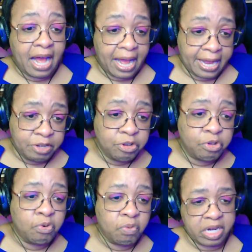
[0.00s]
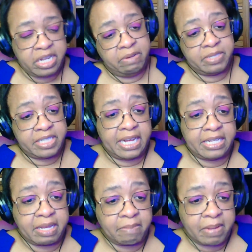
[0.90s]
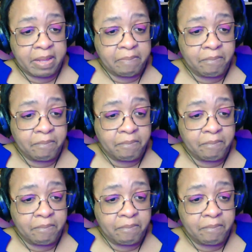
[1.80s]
I knew what he was telling me.